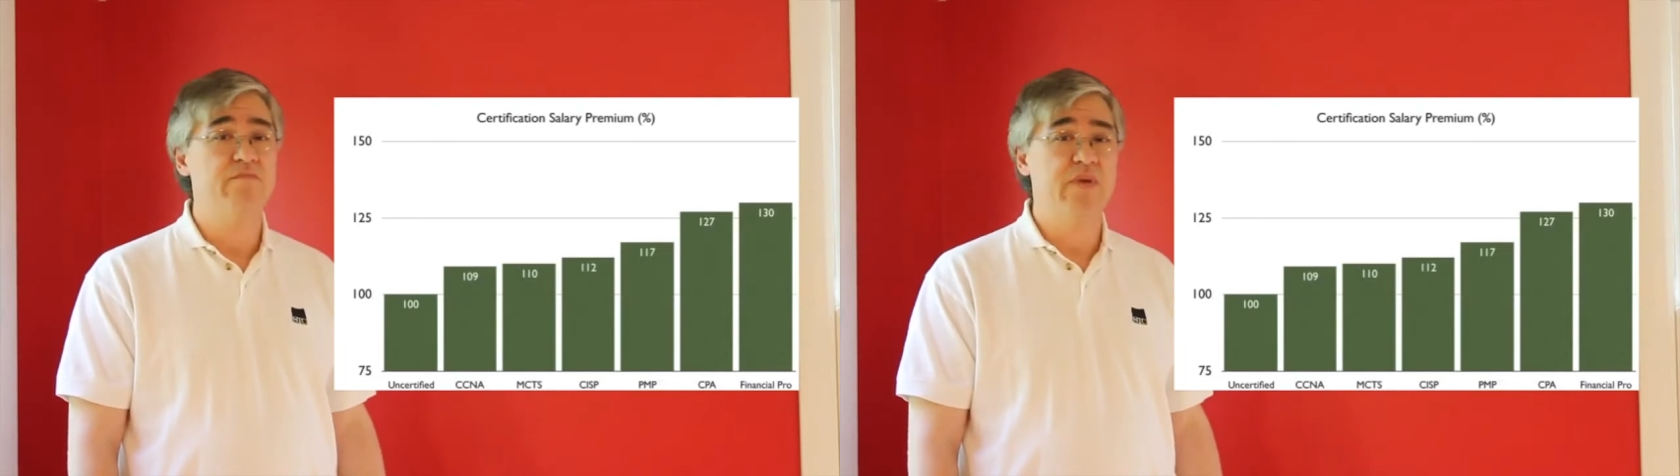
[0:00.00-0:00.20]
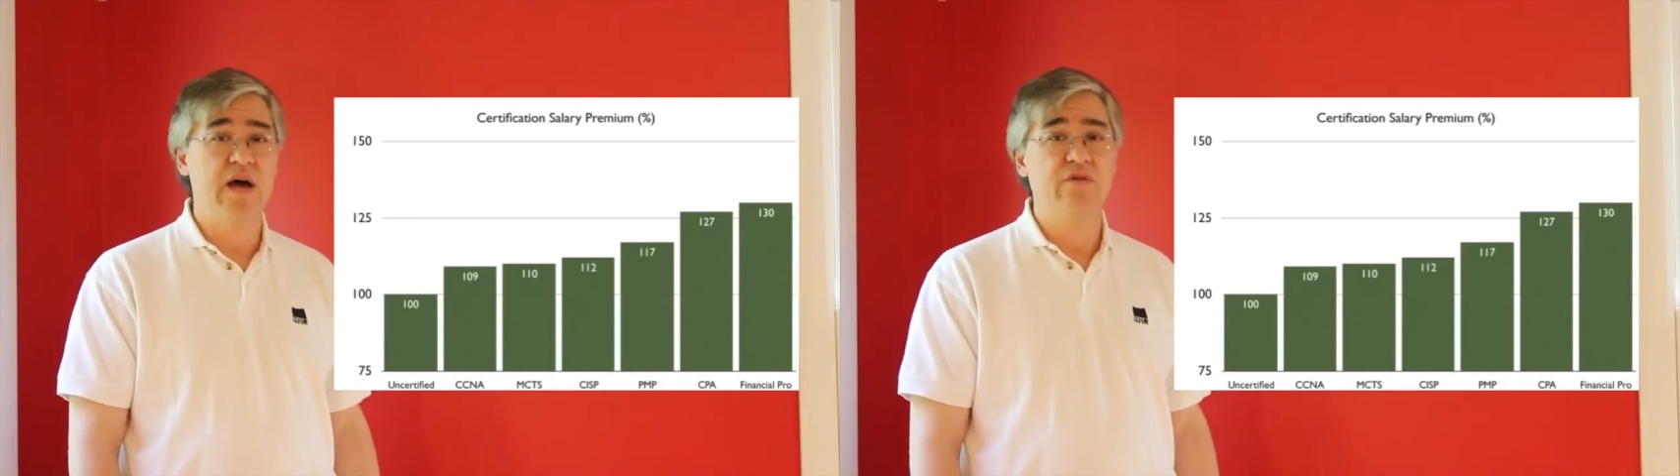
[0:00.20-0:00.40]

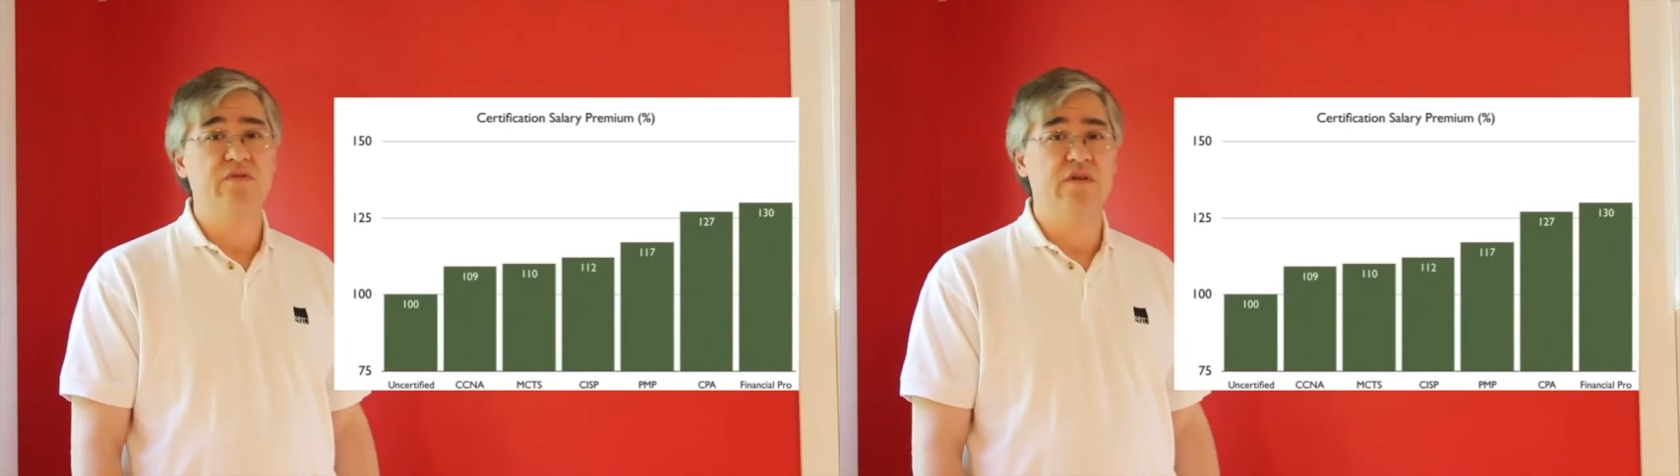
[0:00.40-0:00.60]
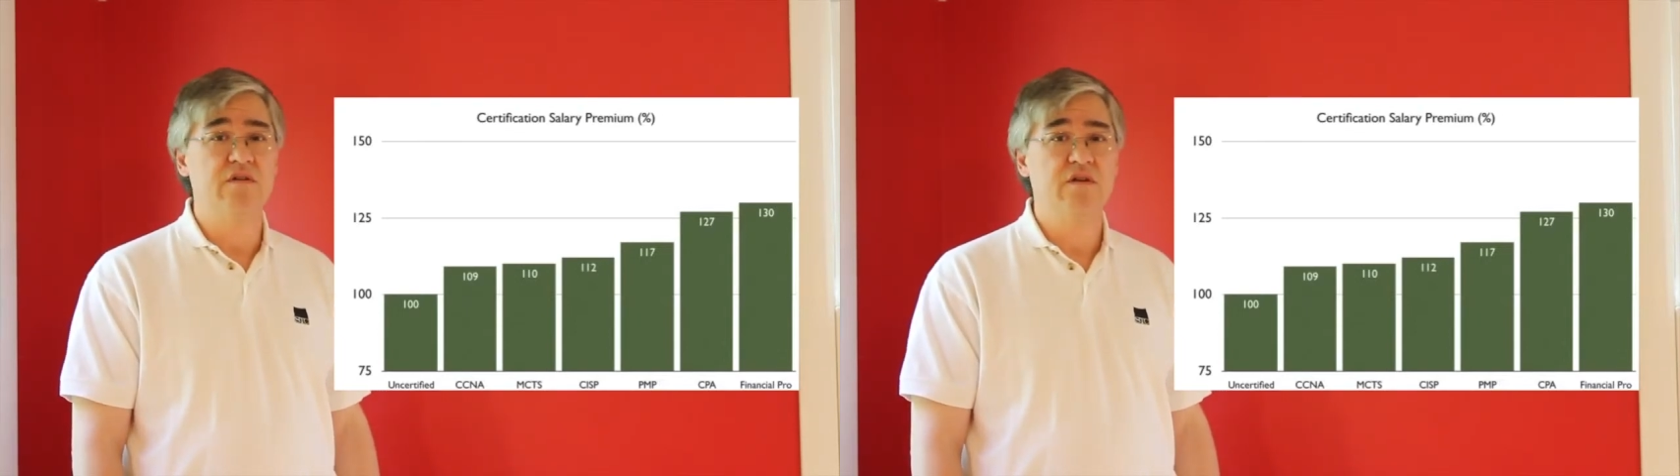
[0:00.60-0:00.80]

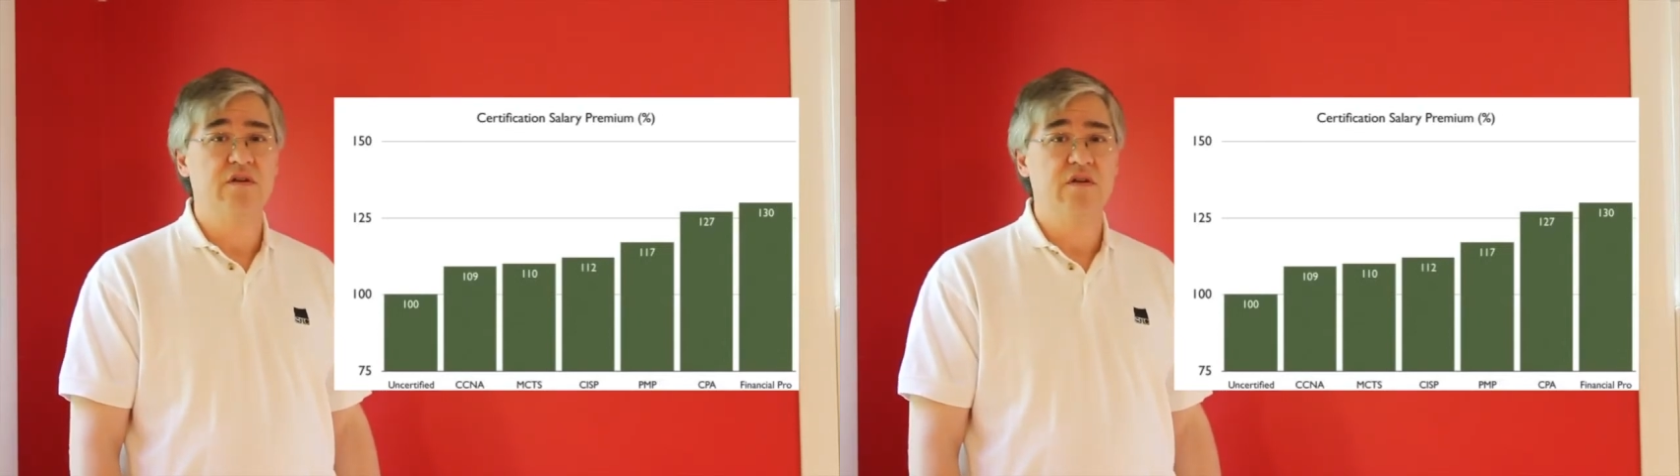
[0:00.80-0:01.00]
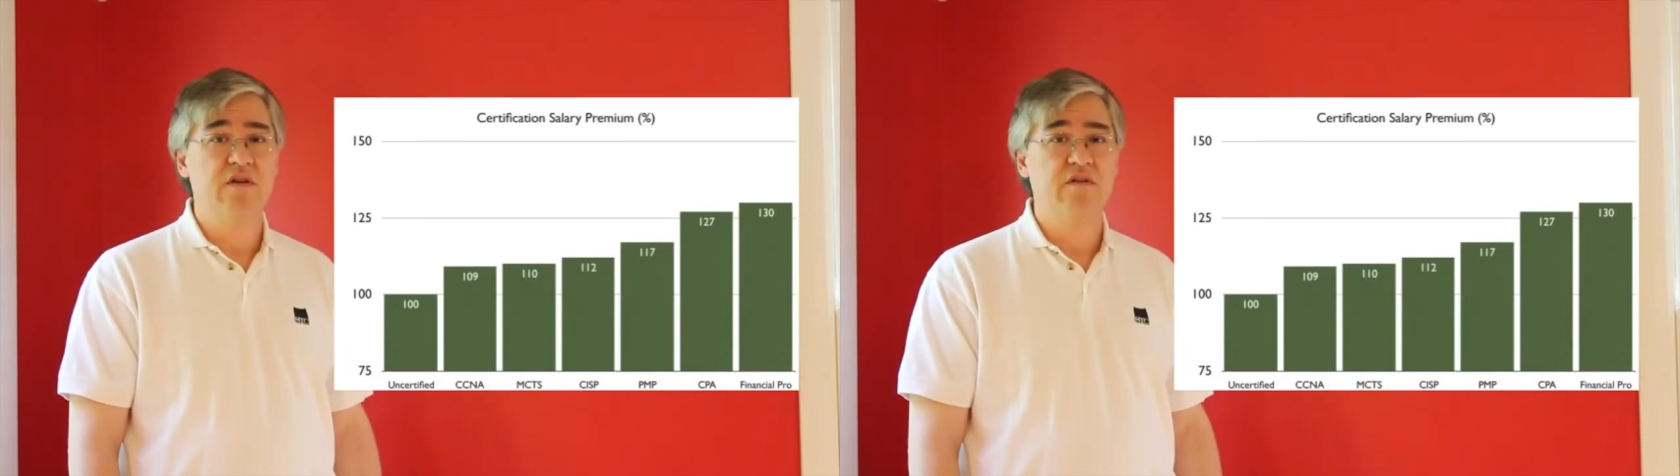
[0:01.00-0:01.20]

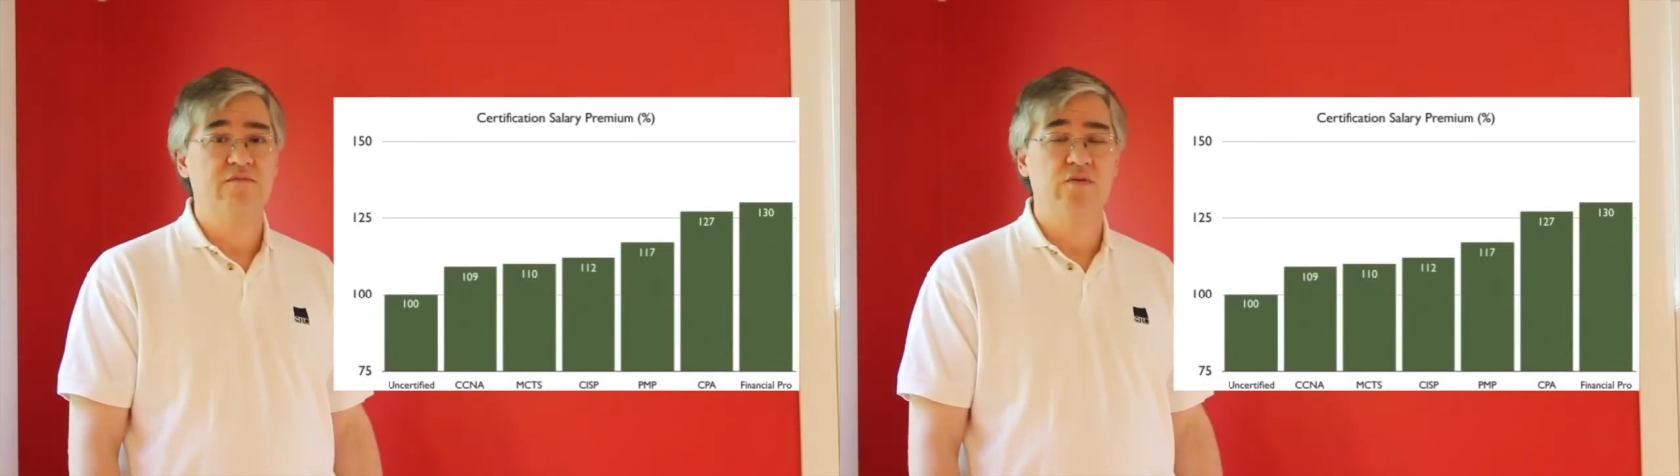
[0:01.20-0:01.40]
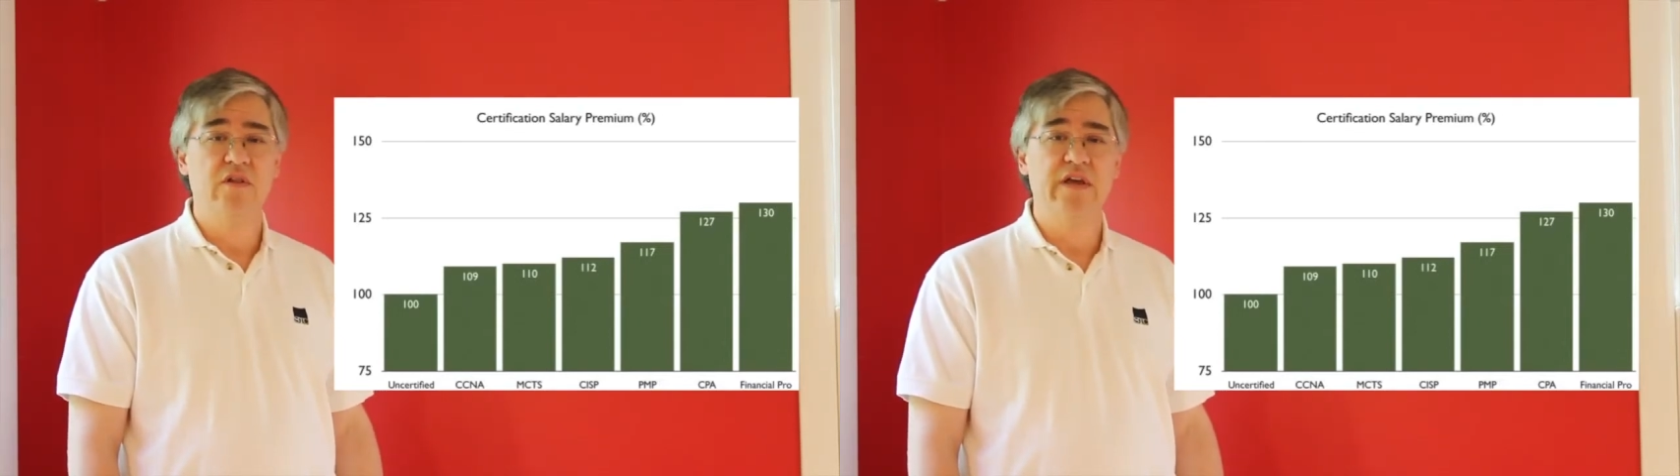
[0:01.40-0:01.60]
compounded
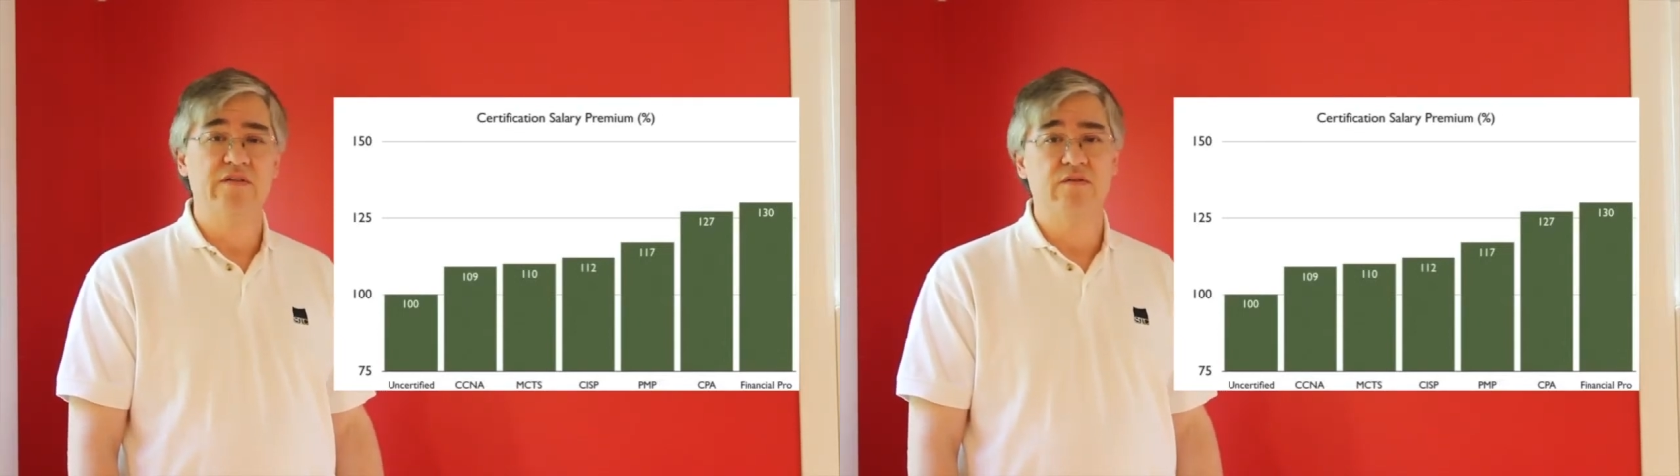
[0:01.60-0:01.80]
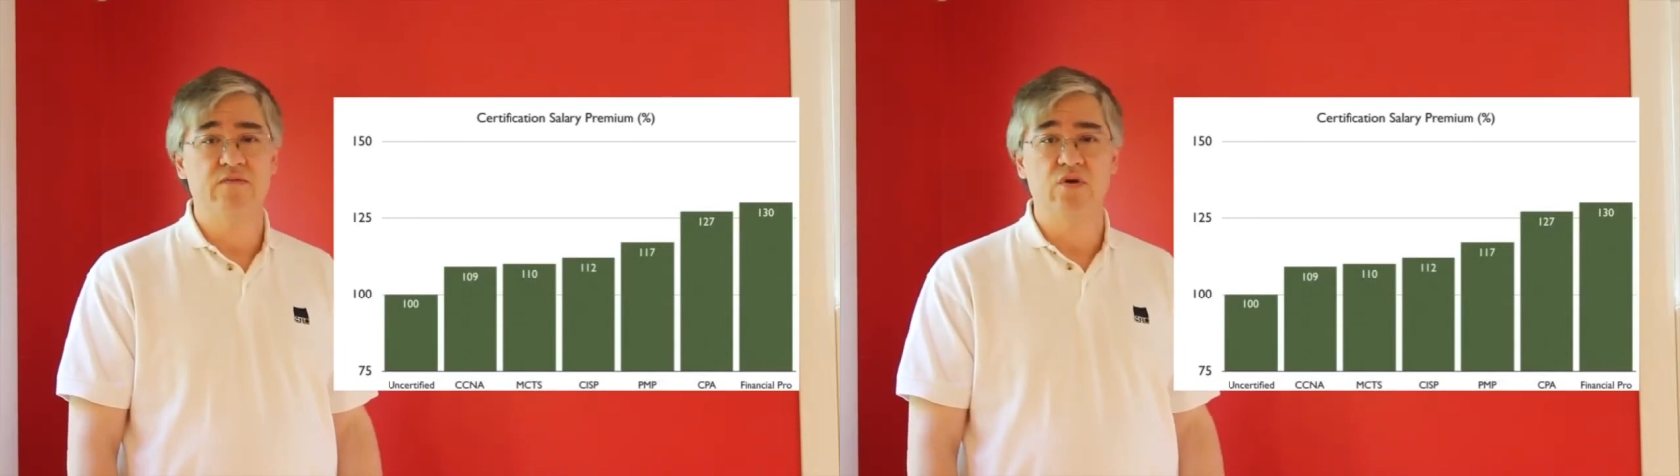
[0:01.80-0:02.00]

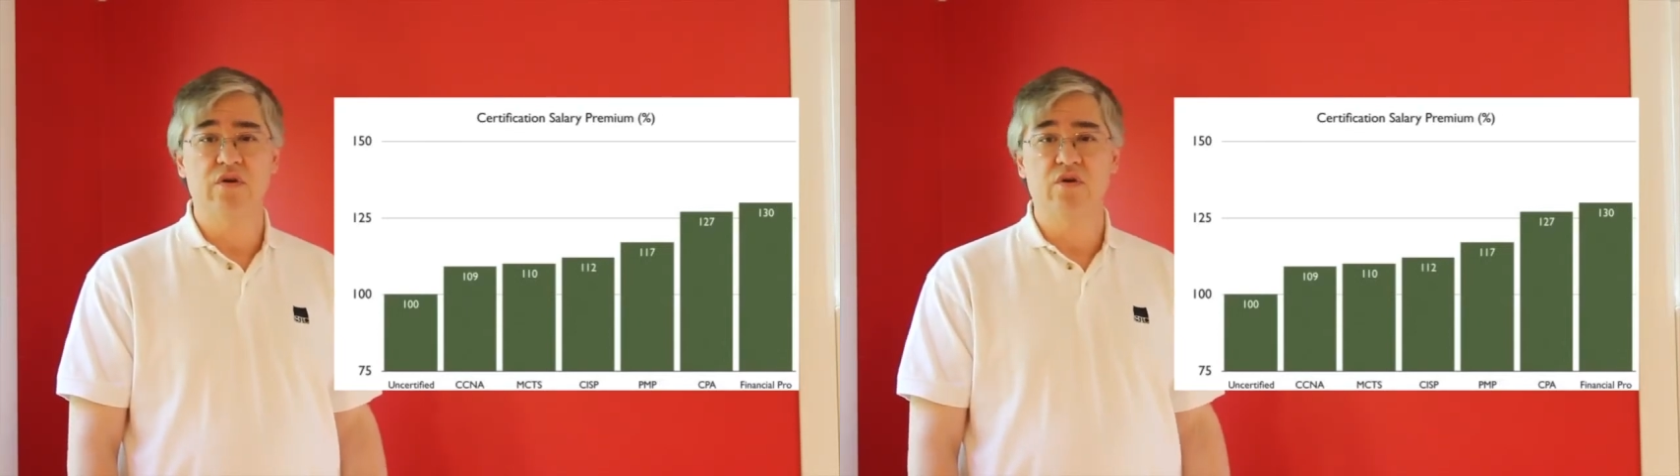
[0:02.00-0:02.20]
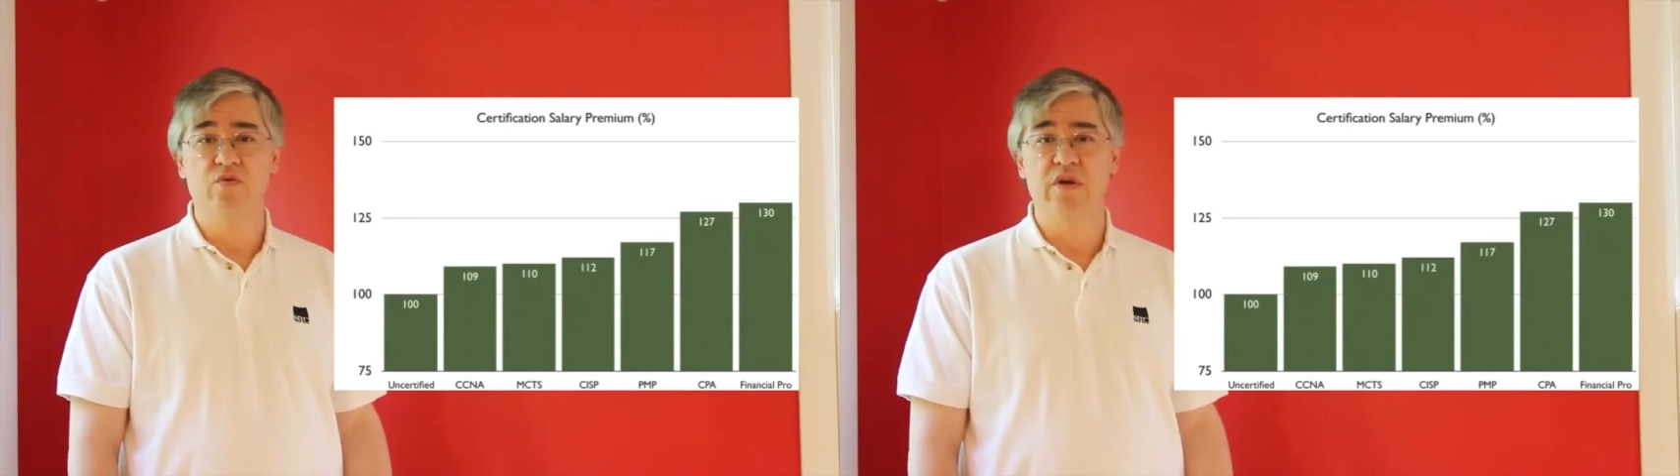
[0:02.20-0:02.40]
for the
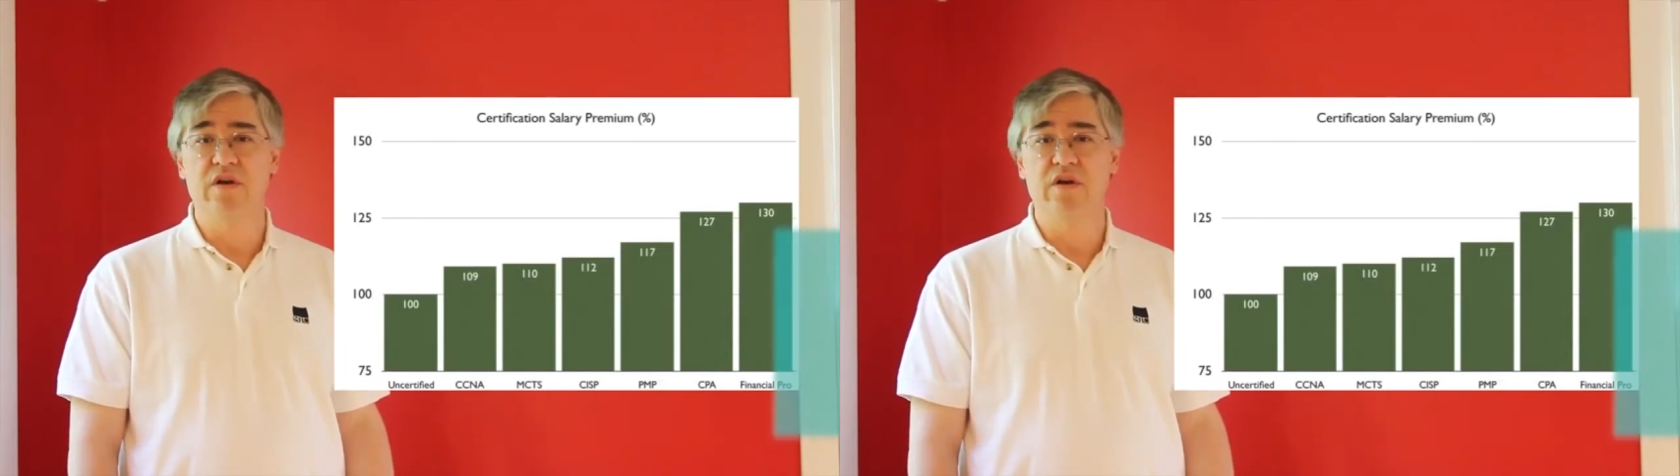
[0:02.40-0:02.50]
length of your